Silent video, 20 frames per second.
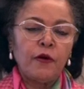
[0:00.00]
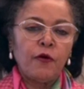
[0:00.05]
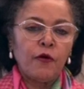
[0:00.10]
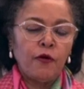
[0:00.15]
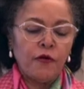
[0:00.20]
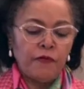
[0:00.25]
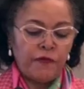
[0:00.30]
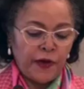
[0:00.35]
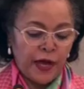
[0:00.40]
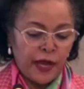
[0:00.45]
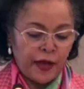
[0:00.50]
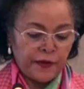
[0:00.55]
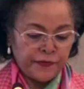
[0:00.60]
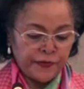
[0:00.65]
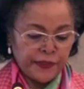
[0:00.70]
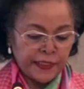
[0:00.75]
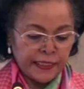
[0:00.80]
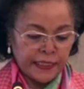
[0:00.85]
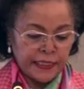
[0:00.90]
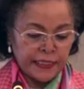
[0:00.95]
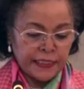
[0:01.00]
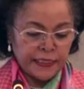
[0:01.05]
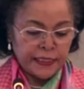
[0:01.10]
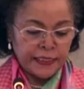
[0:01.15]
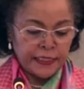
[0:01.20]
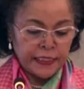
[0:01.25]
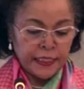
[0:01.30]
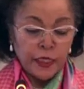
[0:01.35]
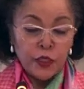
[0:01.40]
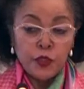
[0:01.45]
of
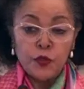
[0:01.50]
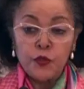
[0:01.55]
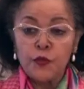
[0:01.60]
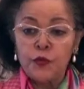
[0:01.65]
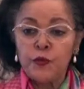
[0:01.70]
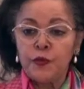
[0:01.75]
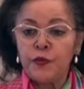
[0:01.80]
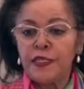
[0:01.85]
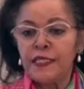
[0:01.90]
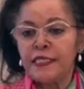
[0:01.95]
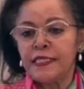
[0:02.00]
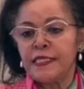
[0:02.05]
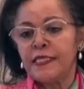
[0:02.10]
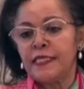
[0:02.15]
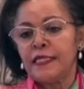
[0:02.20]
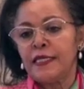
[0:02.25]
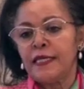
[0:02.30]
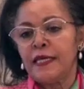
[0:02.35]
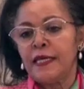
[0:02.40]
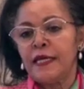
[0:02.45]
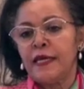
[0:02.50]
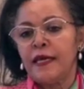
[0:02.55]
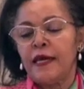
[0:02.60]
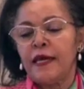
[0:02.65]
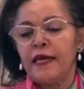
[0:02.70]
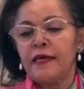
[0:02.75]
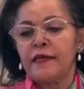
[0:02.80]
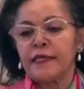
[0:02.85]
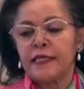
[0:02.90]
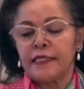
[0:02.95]
Africa's unity
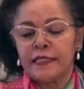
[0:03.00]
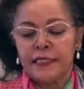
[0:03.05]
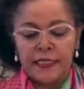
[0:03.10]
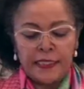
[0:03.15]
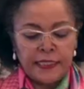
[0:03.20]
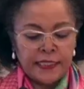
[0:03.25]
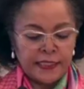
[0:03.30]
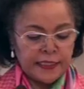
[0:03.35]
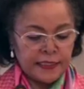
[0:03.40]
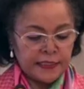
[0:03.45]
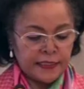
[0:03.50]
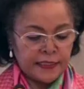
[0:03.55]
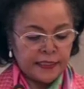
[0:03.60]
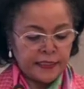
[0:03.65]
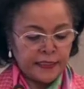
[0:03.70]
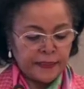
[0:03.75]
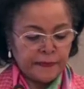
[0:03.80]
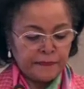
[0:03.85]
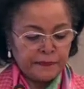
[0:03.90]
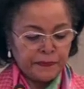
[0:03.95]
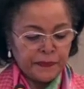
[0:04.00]
and resilience.